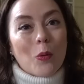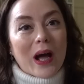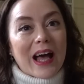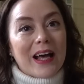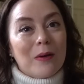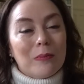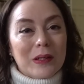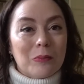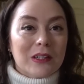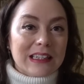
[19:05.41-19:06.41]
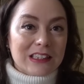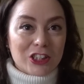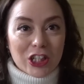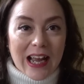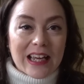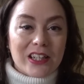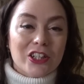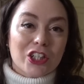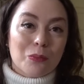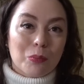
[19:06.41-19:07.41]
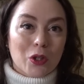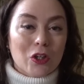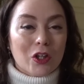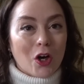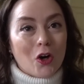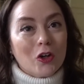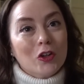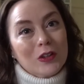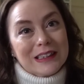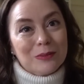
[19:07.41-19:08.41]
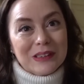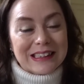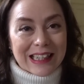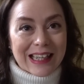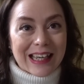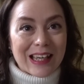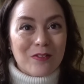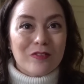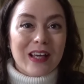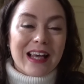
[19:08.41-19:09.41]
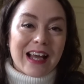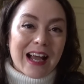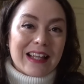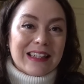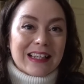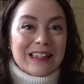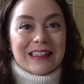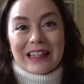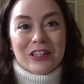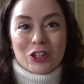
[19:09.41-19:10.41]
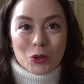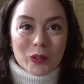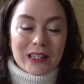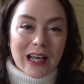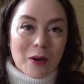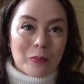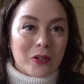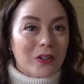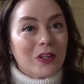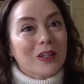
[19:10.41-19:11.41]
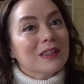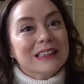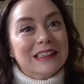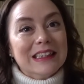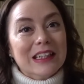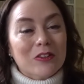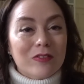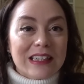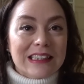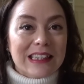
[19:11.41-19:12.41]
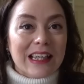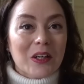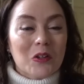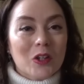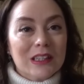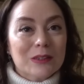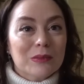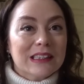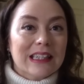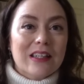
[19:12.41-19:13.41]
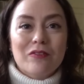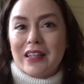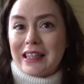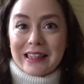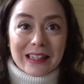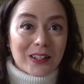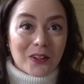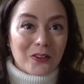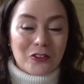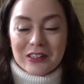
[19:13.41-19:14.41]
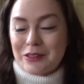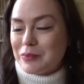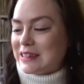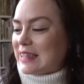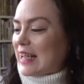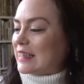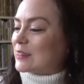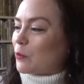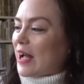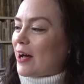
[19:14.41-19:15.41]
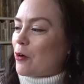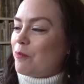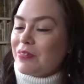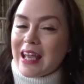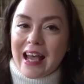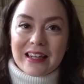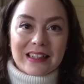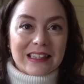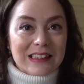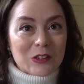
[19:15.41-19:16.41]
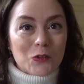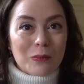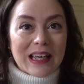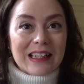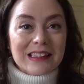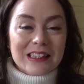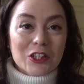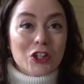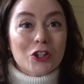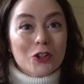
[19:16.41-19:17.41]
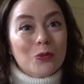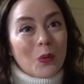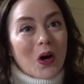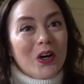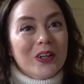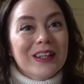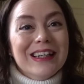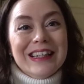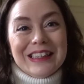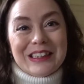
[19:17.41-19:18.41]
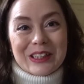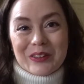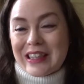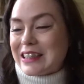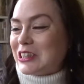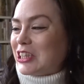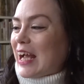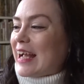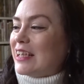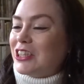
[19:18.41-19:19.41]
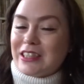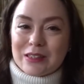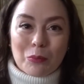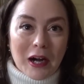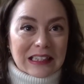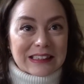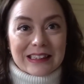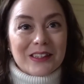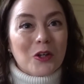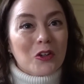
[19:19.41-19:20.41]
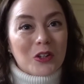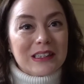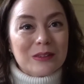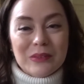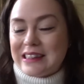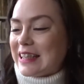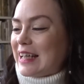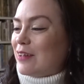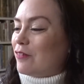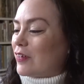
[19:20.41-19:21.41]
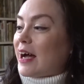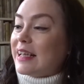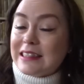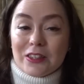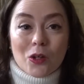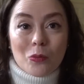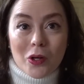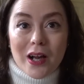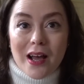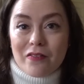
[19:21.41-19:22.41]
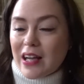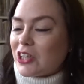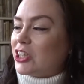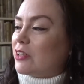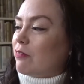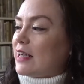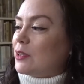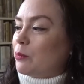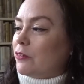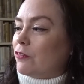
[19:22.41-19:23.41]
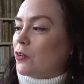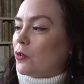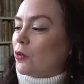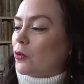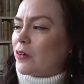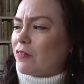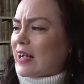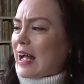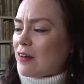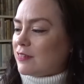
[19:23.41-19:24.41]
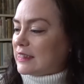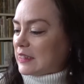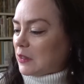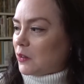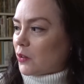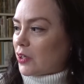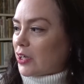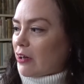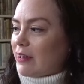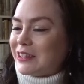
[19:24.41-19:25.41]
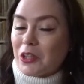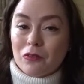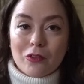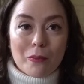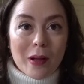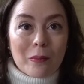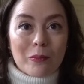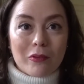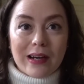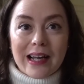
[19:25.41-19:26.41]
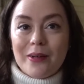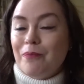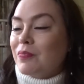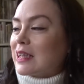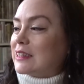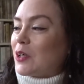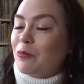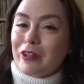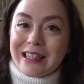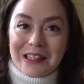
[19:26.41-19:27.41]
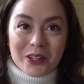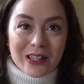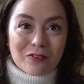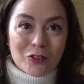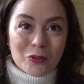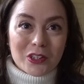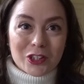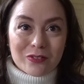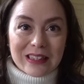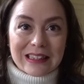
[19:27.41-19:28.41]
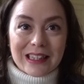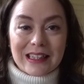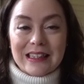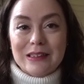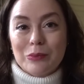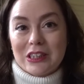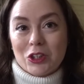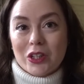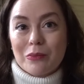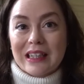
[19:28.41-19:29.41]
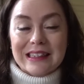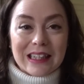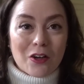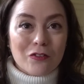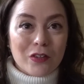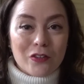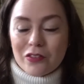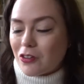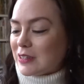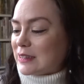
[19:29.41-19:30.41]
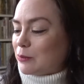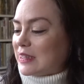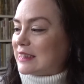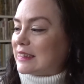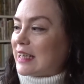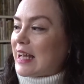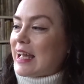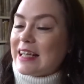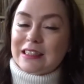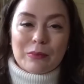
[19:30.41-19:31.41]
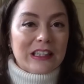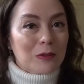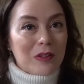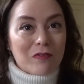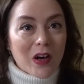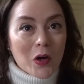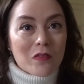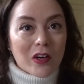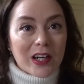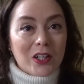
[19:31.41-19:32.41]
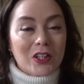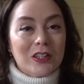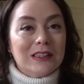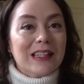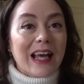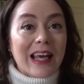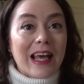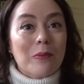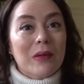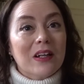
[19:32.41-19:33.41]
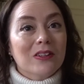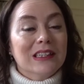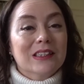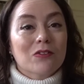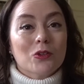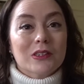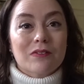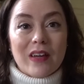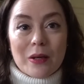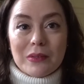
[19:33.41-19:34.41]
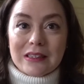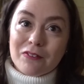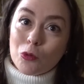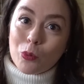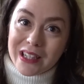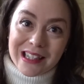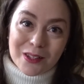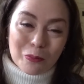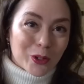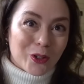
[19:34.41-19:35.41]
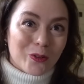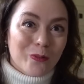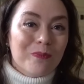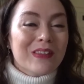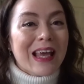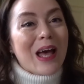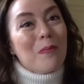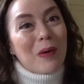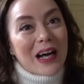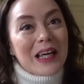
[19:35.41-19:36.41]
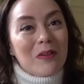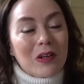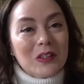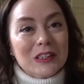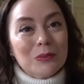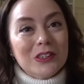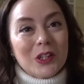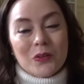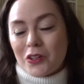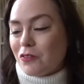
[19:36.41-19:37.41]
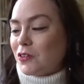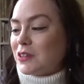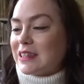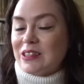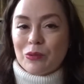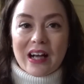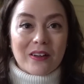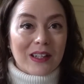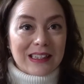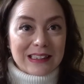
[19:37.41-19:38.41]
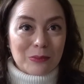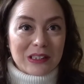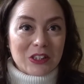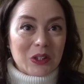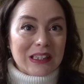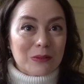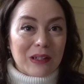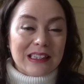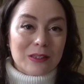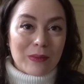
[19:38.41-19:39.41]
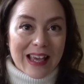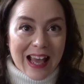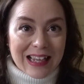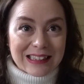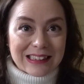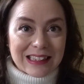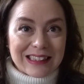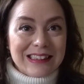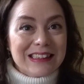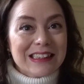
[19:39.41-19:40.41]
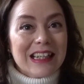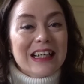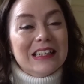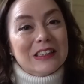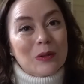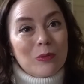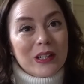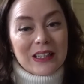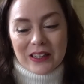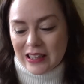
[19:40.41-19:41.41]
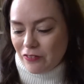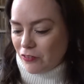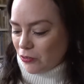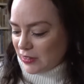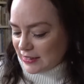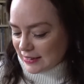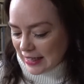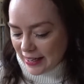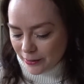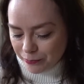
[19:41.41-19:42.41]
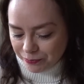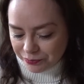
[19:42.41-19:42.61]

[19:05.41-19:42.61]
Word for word: where people exchange a book on Christmas Eve, and then they enjoy that book sitting and reading it on Christmas Eve, and I think on Christmas Day as well. And I think this would make such a good one to exchange as a present on Christmas Eve. It's not one I've actually read before, or if I have, it so long ago I don't remember it. So I'm really looking forward to reading this mystery myself over Christmas. It's meant to be very, very good. A.A. Milne is of course famous for Winnie the Pooh, but he wrote some adult novels as well, and this mystery is meant to be excellent. So I'm really looking forward to that.